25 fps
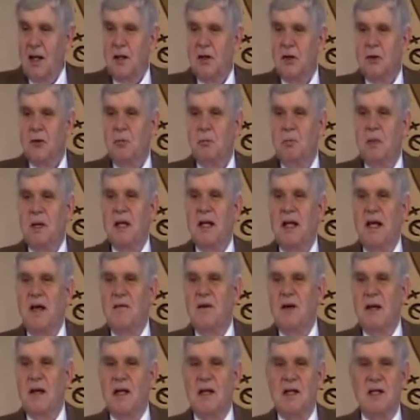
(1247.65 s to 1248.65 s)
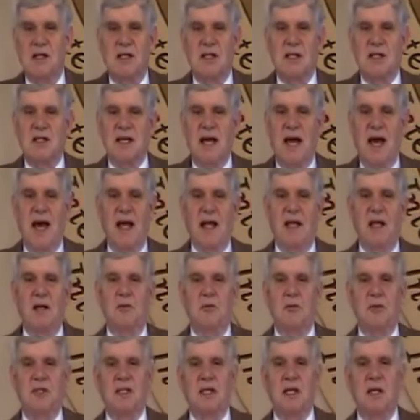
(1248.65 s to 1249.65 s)
And you'd be living in a society
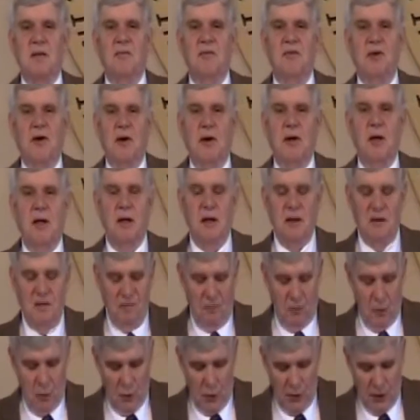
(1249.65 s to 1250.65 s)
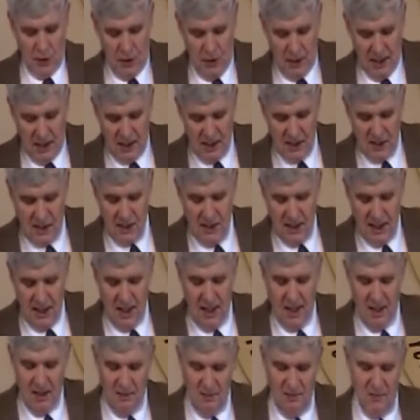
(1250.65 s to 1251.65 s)
that would seem very foreign to us
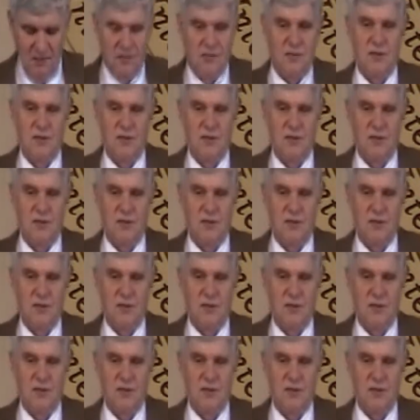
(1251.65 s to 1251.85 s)
today